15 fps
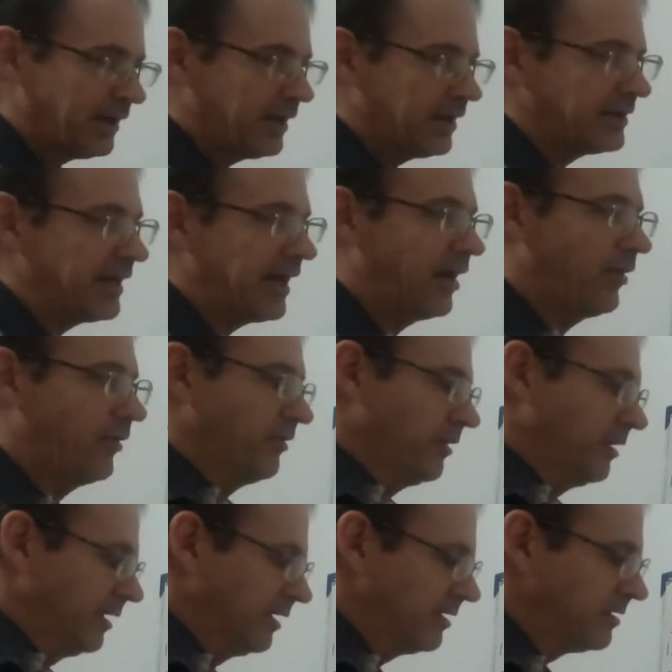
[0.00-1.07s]
Now,
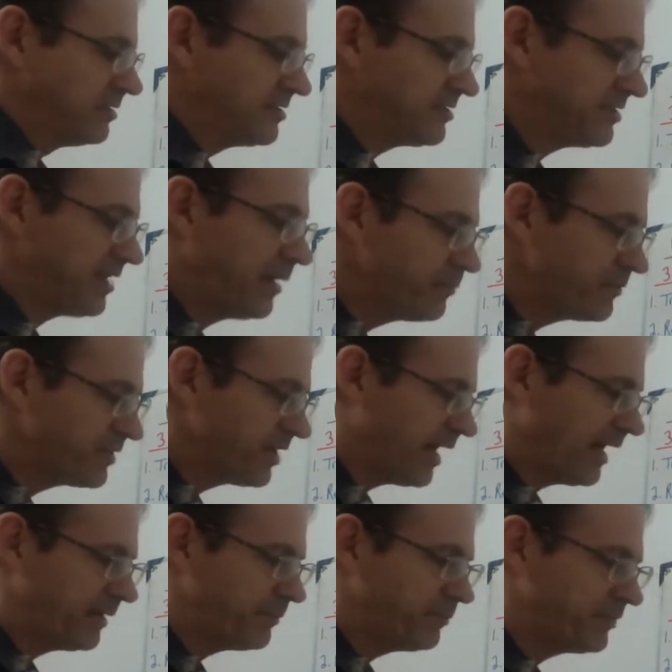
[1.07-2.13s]

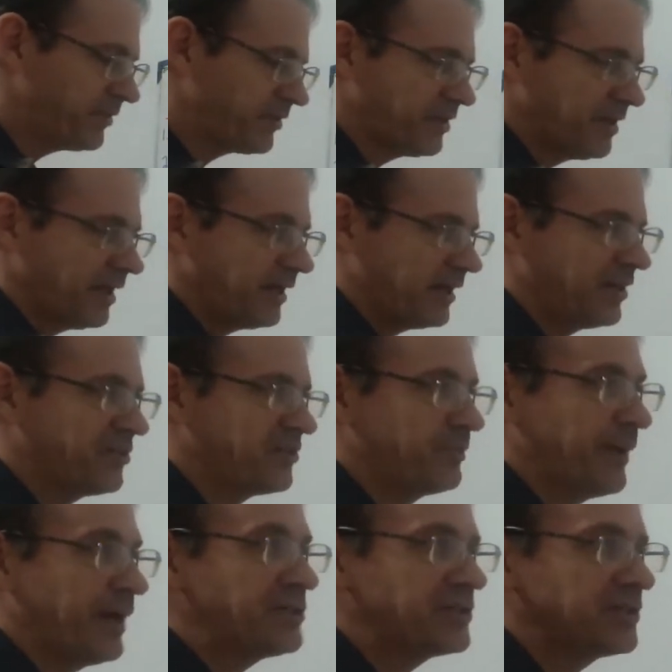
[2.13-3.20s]
sometimes,
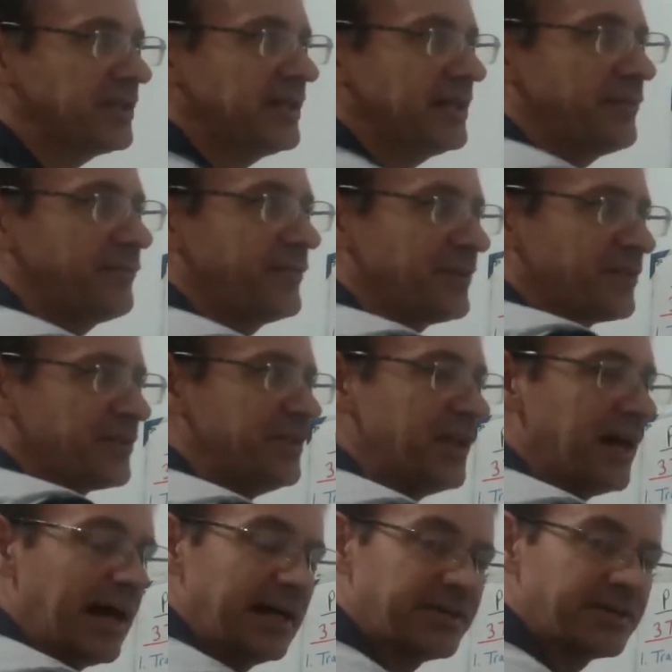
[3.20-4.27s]
especially if it's
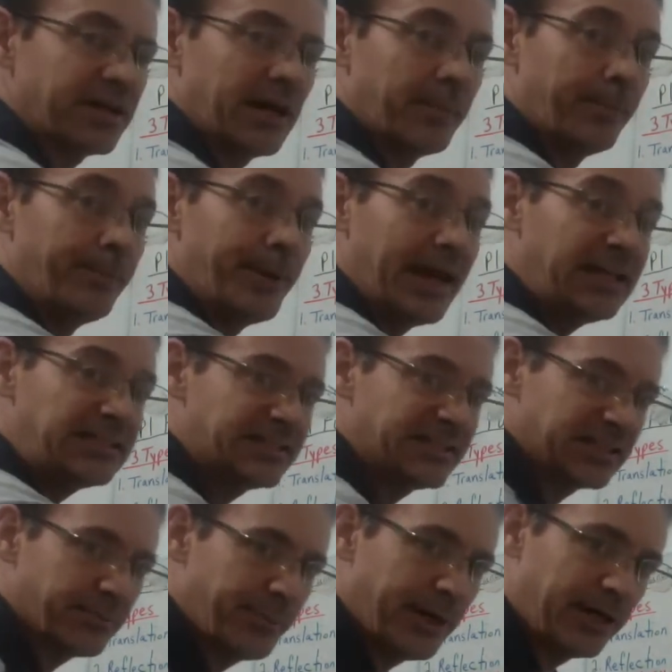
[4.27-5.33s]
not a
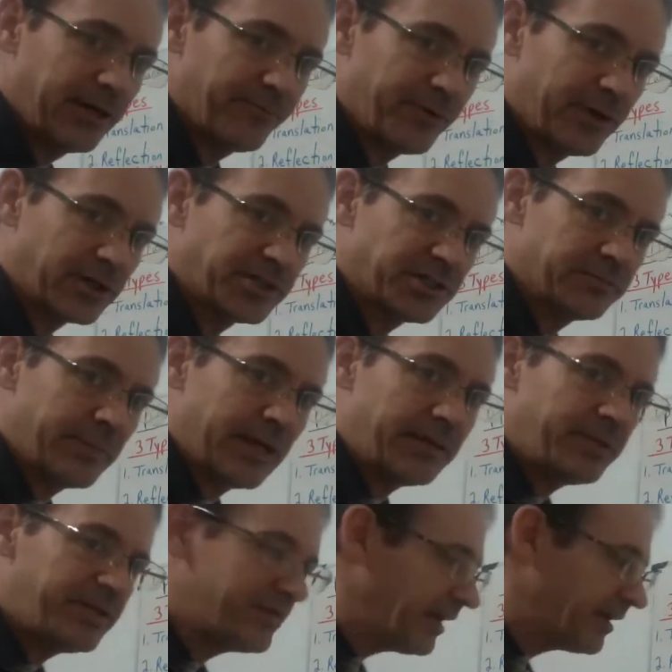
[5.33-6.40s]
basic parent function,
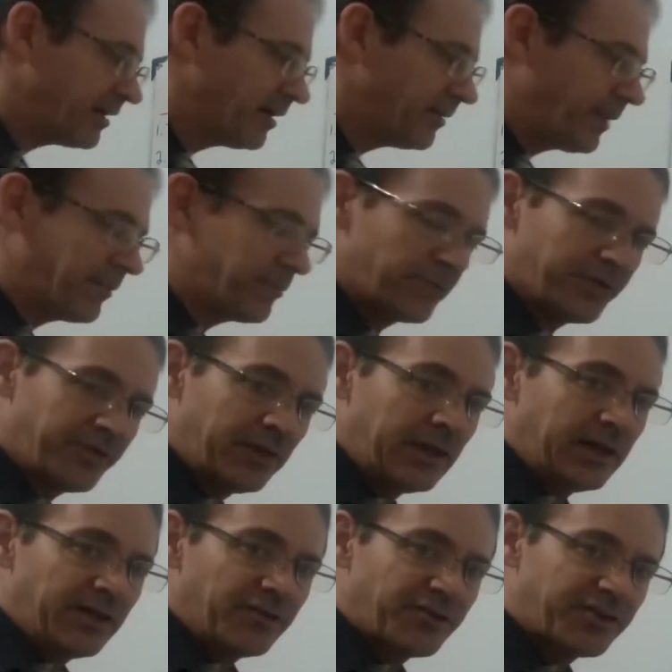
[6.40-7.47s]
maybe they come up with
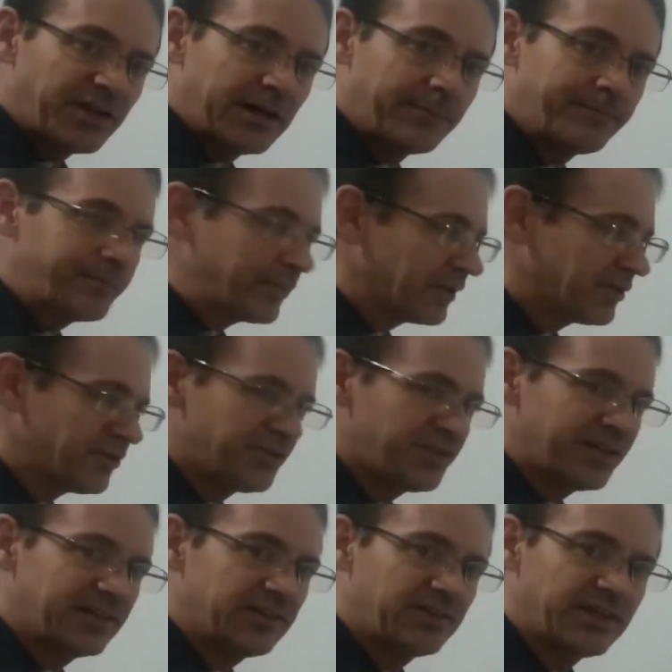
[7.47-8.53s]
some
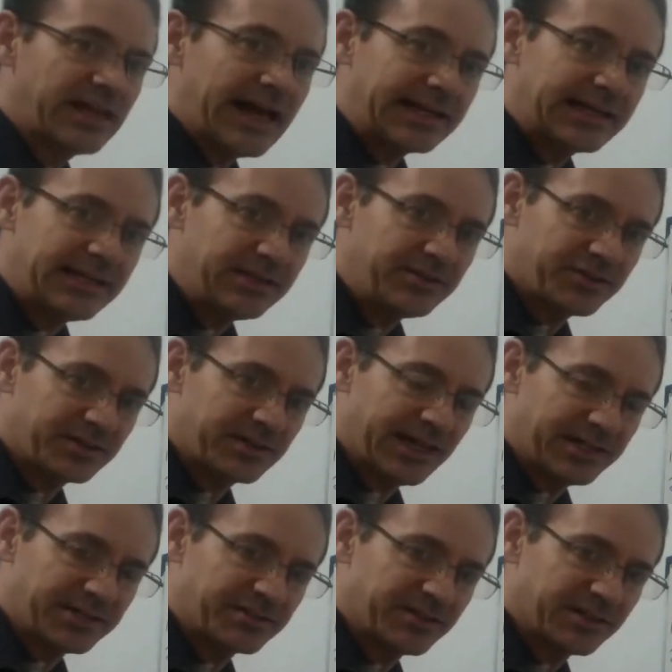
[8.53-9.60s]
zigzaggy
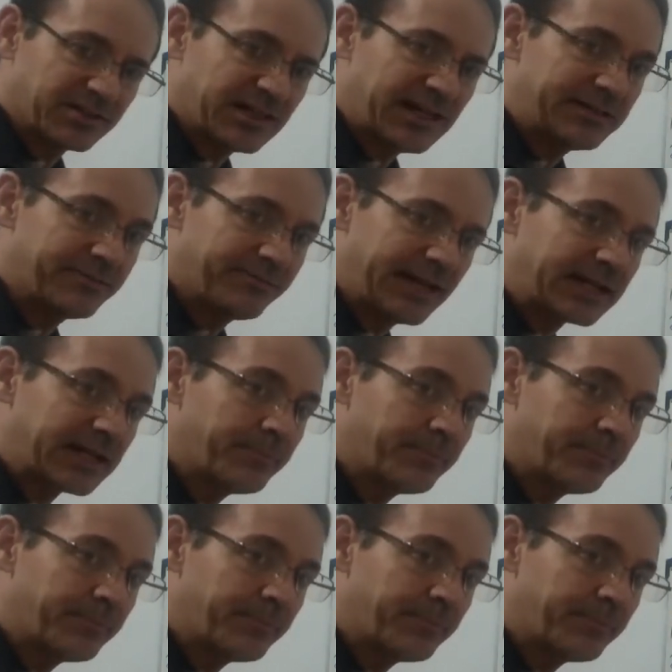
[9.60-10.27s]
sketch that's kind of like a